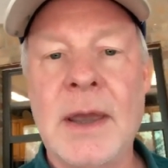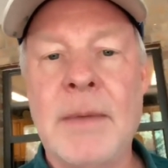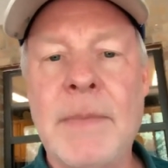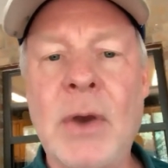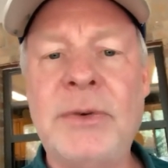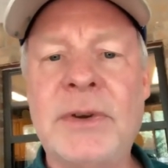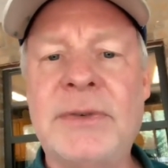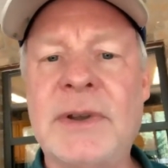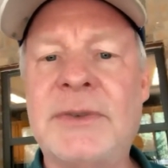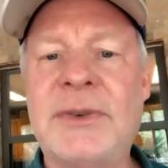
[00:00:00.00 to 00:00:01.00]

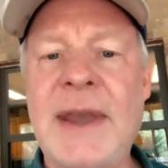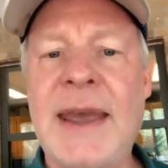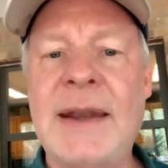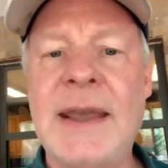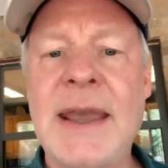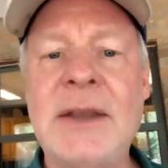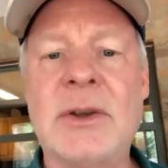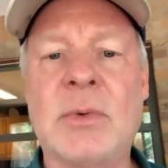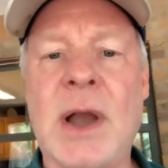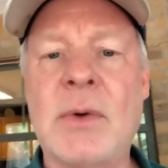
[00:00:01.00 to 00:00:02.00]
Moses instead hit
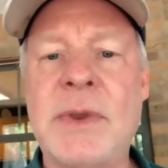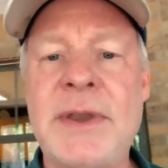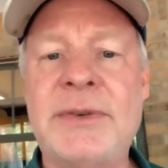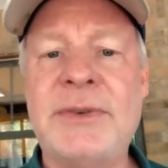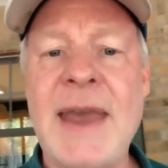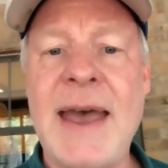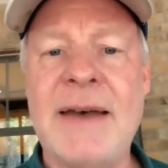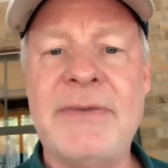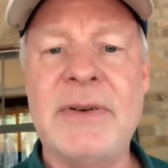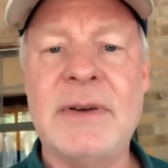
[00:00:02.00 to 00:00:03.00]
the rock with his
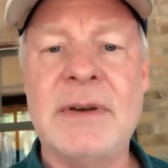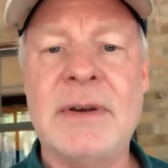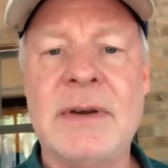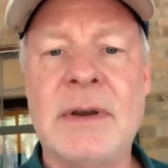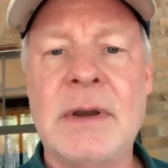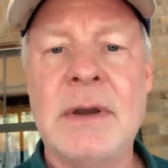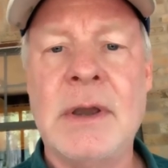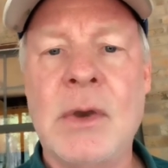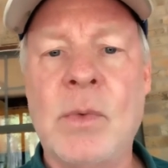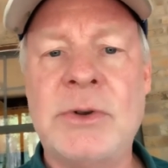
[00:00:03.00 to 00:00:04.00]
staff,
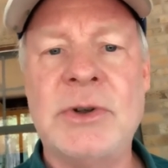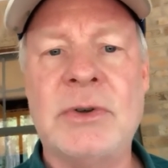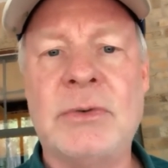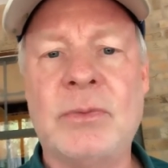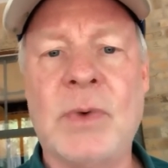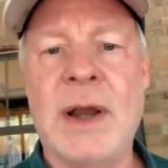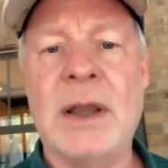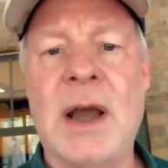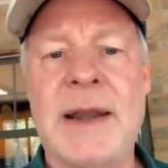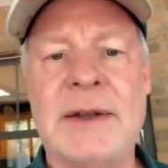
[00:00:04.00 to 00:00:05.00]
which is what
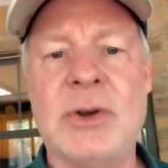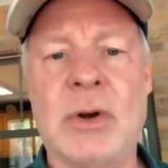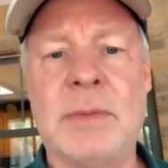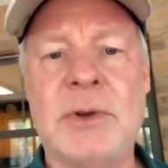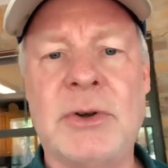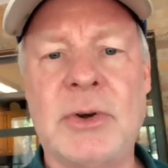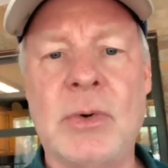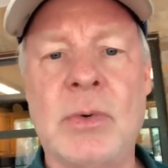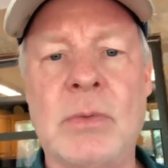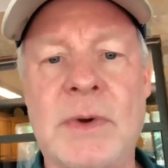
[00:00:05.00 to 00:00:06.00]
God had told him to
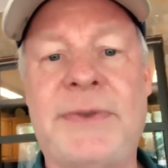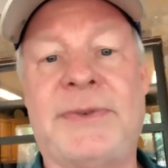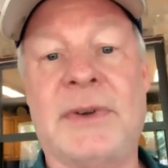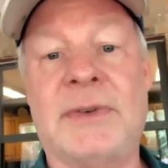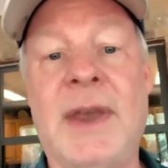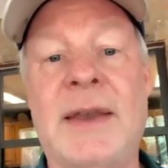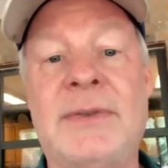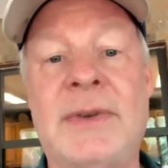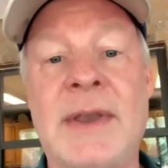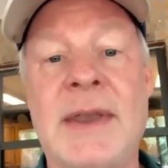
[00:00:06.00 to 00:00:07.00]
do with
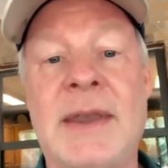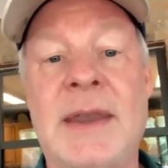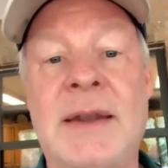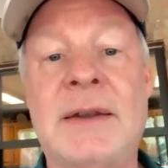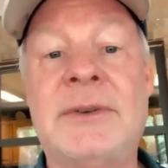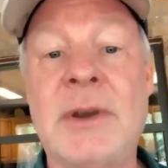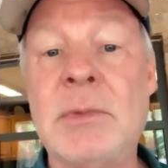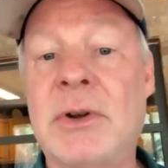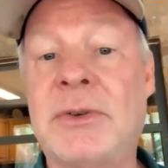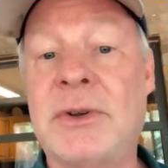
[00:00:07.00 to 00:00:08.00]
success in a
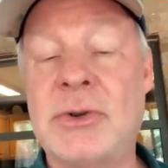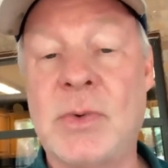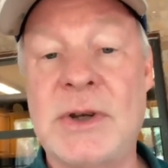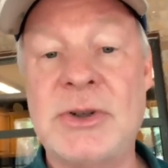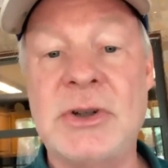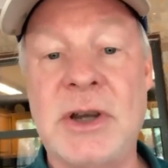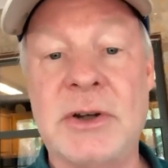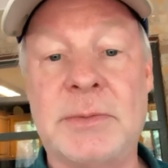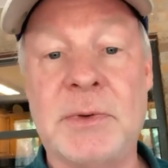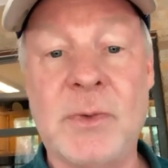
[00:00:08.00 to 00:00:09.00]
similar situation
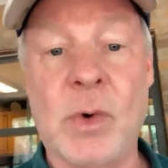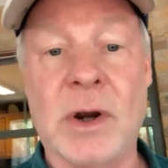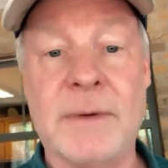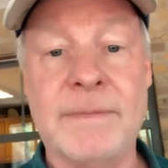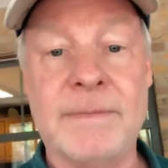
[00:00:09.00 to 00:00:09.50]
years before.